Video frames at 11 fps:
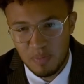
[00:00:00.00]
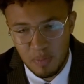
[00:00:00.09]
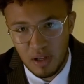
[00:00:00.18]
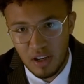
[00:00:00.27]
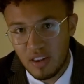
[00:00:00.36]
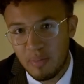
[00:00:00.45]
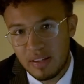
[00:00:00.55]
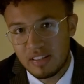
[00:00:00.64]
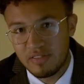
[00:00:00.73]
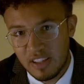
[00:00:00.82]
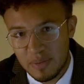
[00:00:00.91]
probably not the best
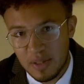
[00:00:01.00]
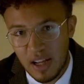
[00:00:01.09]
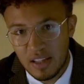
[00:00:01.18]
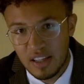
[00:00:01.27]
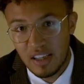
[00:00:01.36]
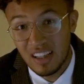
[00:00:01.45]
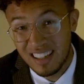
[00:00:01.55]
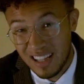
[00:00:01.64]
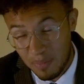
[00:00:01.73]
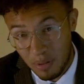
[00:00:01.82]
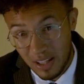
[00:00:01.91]
investment idea.
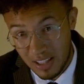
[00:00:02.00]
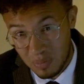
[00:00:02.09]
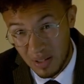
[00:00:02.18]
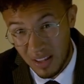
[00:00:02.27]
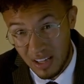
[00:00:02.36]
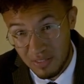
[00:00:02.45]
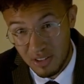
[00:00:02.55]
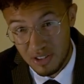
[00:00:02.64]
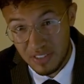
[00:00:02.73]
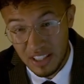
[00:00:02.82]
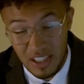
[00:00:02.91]
I'll probably explain that in a future
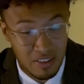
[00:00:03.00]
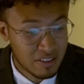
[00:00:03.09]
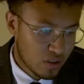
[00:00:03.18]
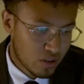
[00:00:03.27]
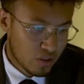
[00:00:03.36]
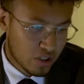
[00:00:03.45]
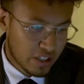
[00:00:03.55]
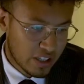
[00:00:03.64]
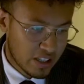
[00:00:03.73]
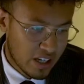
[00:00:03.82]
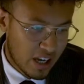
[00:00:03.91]
video.
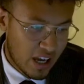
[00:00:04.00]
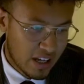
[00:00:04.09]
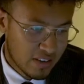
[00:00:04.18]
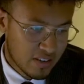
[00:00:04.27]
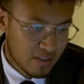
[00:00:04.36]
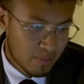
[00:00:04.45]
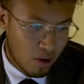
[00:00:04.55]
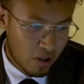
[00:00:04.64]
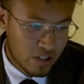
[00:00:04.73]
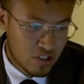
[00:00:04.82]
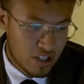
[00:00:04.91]
Looking at
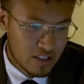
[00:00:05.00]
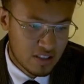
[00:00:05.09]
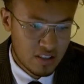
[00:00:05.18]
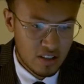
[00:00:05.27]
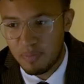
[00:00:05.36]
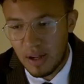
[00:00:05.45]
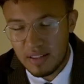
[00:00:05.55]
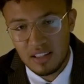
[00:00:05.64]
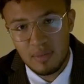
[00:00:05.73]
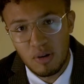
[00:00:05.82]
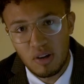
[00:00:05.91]
mortgages,
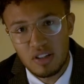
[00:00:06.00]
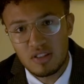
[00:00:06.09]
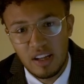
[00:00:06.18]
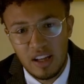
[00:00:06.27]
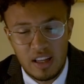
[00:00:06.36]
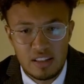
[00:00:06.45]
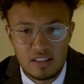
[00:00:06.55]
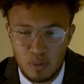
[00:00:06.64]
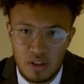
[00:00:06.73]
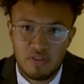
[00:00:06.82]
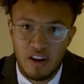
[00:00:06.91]
buy-to-let mortgages is
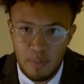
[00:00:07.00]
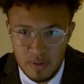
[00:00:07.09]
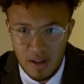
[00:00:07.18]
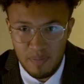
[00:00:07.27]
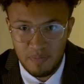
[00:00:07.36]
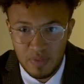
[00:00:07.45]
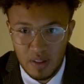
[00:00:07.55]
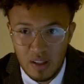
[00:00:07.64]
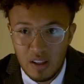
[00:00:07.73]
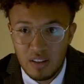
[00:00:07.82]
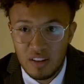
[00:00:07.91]
25%.
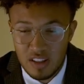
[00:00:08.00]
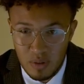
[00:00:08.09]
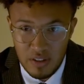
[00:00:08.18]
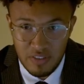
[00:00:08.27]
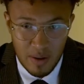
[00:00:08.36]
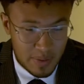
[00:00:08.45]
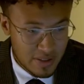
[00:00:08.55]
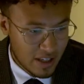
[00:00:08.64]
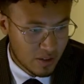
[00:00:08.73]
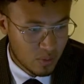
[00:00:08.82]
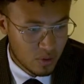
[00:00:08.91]
This
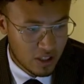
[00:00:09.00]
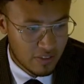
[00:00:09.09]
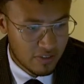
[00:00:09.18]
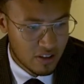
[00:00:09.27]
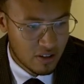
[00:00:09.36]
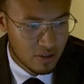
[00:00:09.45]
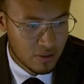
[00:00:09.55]
25% will give you,